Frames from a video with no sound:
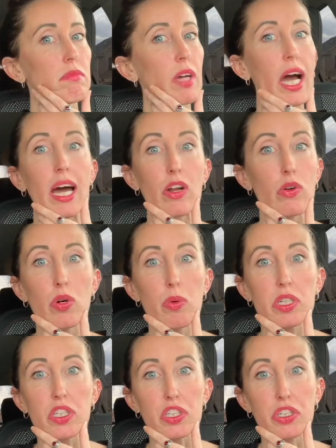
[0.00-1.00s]
I don't know
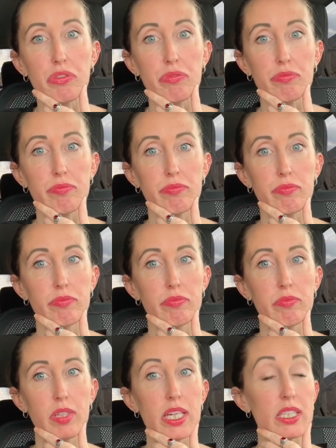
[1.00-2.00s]
what to do.
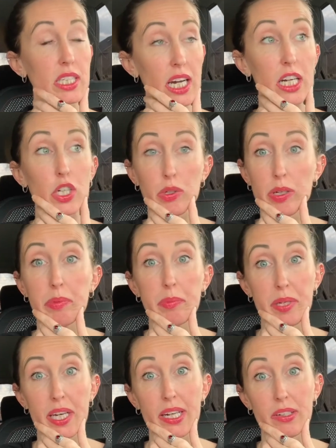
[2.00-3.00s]
It's kind of creeping
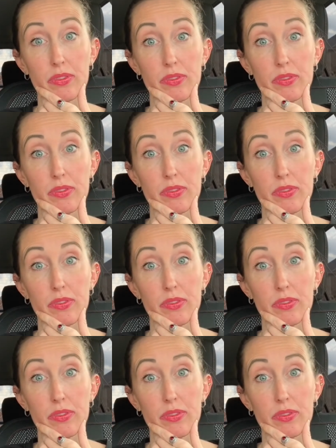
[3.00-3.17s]
me out.